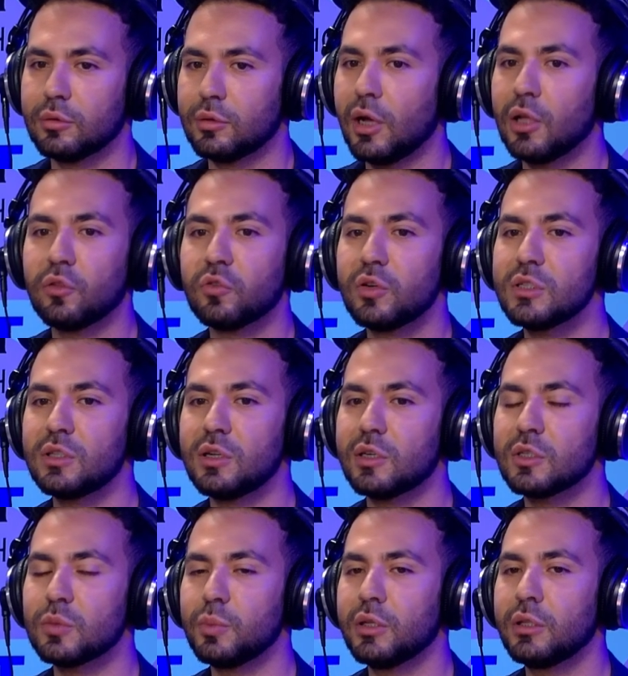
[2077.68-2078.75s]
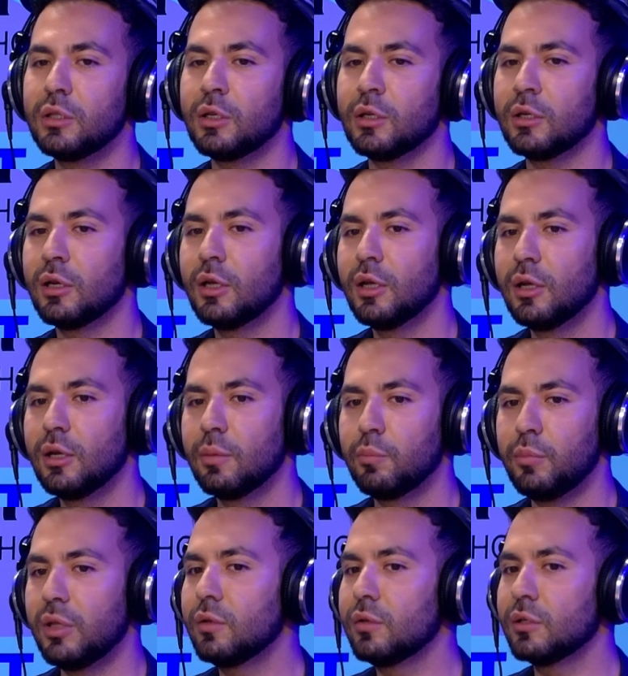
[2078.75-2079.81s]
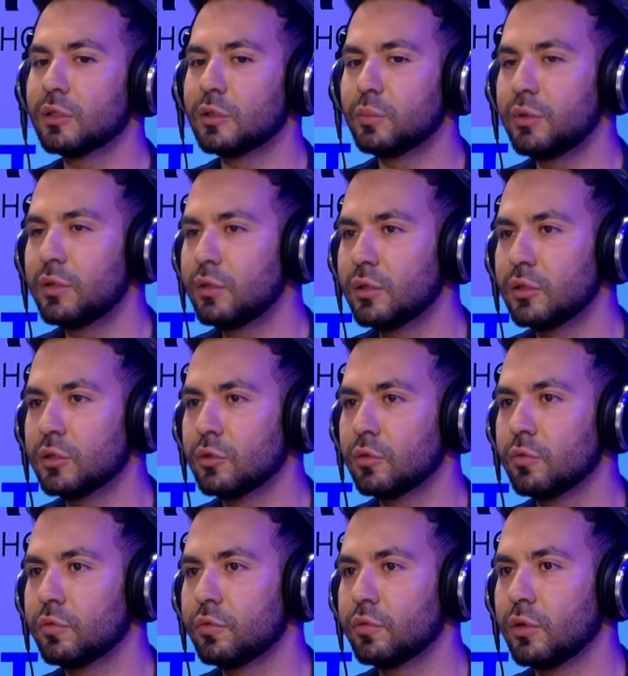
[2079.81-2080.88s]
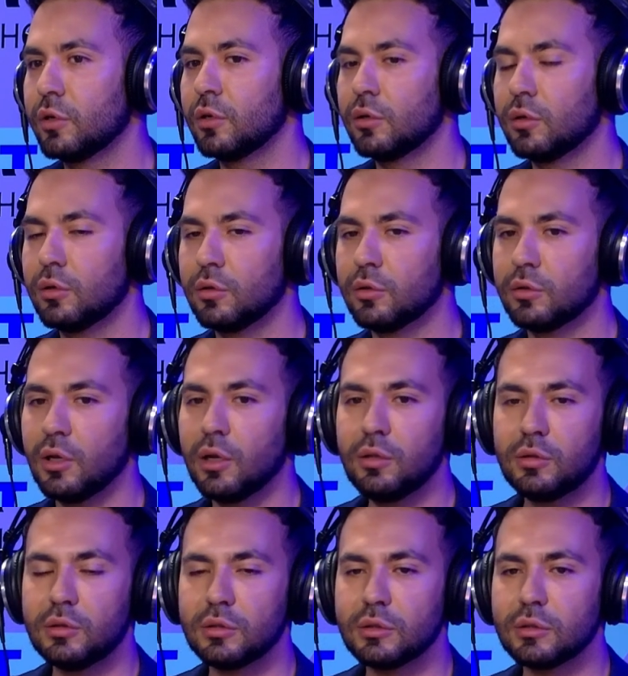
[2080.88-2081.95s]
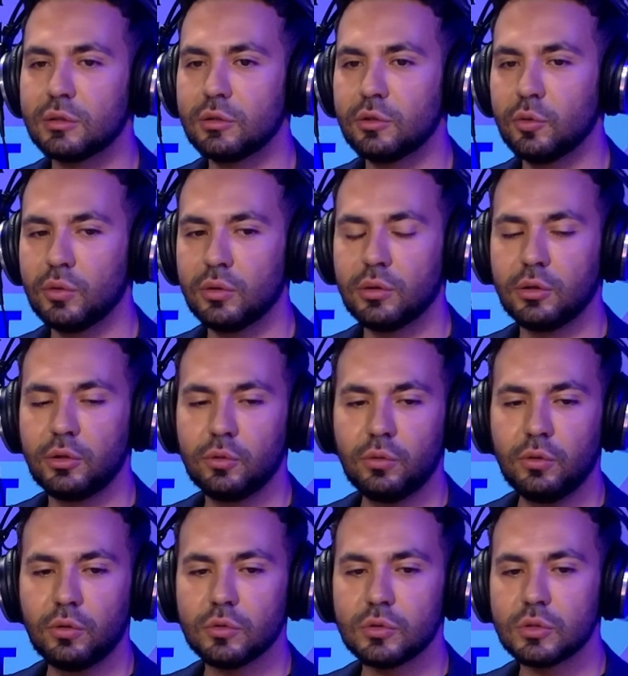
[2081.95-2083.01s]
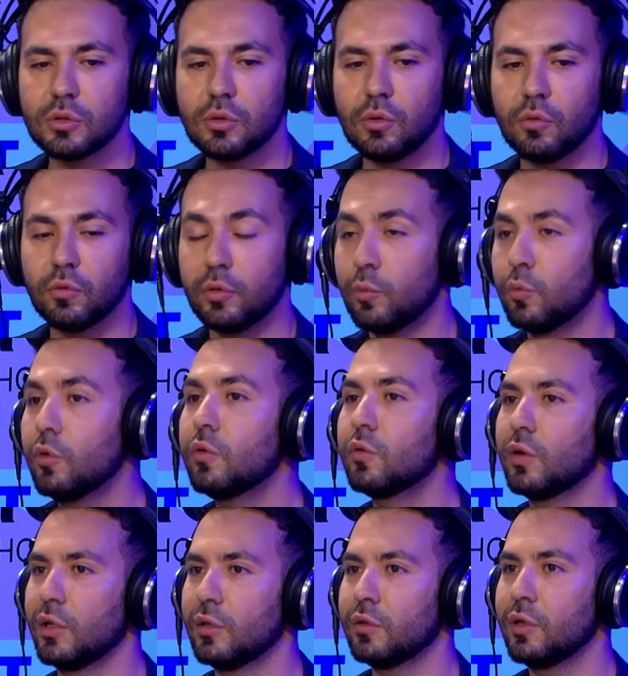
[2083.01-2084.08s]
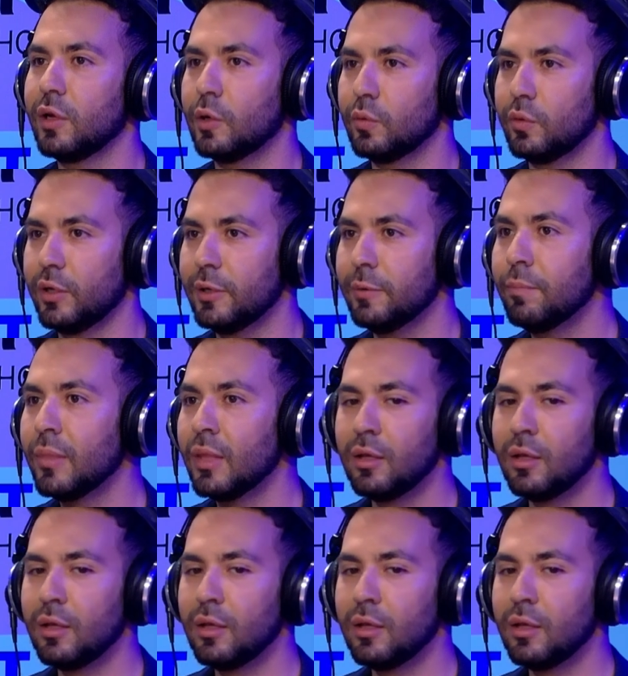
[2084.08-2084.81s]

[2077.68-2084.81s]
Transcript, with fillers: countries that are spending millions of dollars, euros on the war right now, yeah.